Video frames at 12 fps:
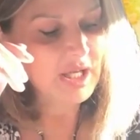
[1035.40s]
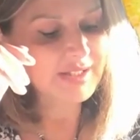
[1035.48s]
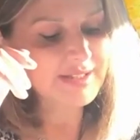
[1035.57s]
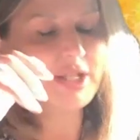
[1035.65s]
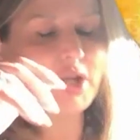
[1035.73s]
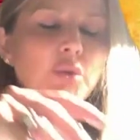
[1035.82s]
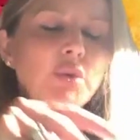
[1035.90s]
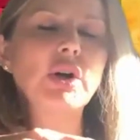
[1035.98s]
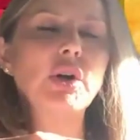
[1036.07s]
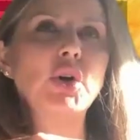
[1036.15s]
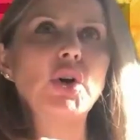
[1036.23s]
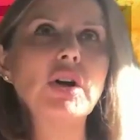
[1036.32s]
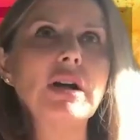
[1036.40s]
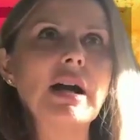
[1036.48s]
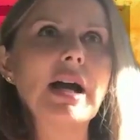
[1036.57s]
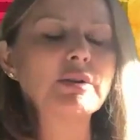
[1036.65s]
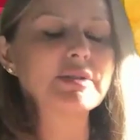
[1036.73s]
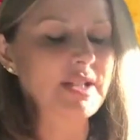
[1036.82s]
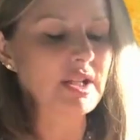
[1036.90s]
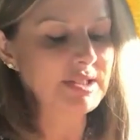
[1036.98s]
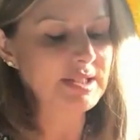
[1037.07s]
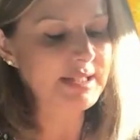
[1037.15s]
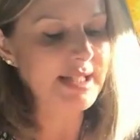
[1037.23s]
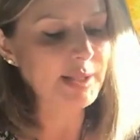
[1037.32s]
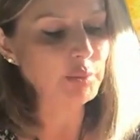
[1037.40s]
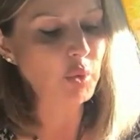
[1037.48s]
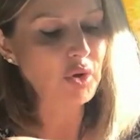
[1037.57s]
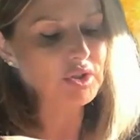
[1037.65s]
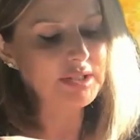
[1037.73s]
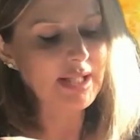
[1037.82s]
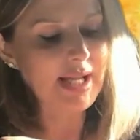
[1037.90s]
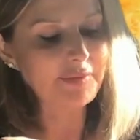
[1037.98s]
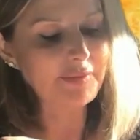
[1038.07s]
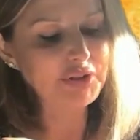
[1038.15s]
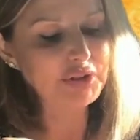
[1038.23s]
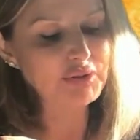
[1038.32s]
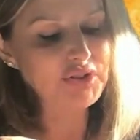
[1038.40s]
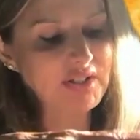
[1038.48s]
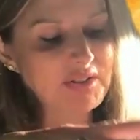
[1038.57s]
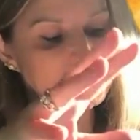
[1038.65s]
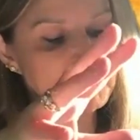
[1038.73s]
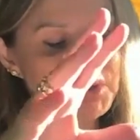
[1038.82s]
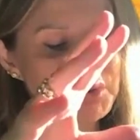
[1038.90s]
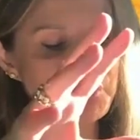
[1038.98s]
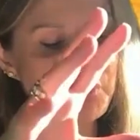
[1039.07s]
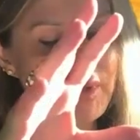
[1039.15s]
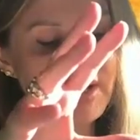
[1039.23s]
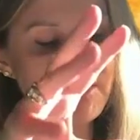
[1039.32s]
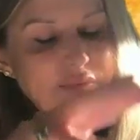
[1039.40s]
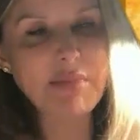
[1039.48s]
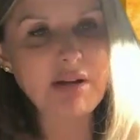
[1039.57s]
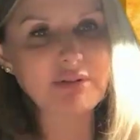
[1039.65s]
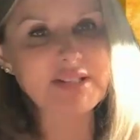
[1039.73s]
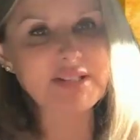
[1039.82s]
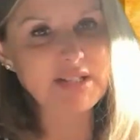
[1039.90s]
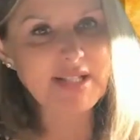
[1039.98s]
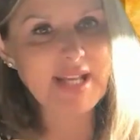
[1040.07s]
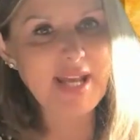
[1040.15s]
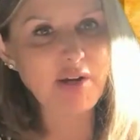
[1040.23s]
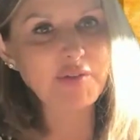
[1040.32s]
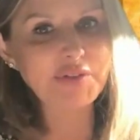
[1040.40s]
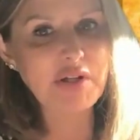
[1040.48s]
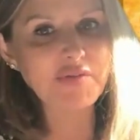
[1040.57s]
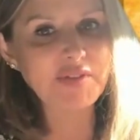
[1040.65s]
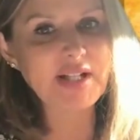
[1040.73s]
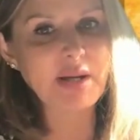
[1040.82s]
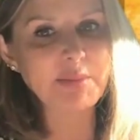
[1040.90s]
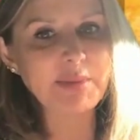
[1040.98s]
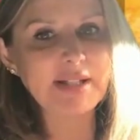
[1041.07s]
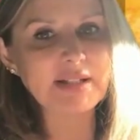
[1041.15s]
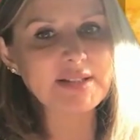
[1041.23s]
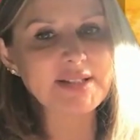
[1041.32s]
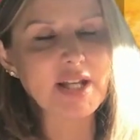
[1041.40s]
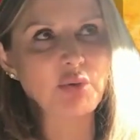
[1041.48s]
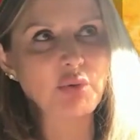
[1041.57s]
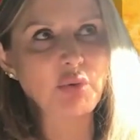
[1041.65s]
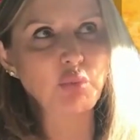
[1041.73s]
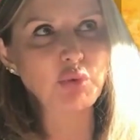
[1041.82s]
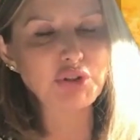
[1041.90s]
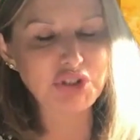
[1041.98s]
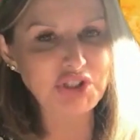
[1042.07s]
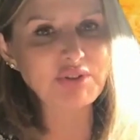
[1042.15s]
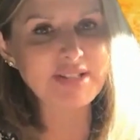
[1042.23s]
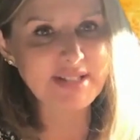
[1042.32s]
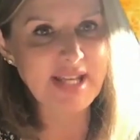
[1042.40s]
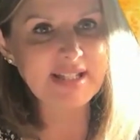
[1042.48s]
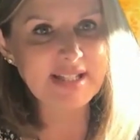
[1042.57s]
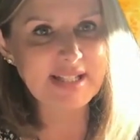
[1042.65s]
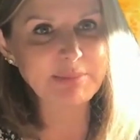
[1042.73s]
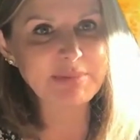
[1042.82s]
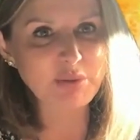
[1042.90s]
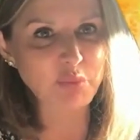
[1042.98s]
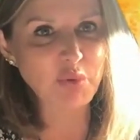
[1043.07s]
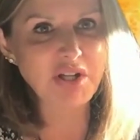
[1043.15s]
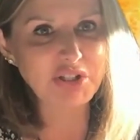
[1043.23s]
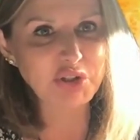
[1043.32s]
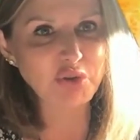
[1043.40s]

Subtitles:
So I was going to say, what have you struggled with most, and how have you overcome it? So would you say lips were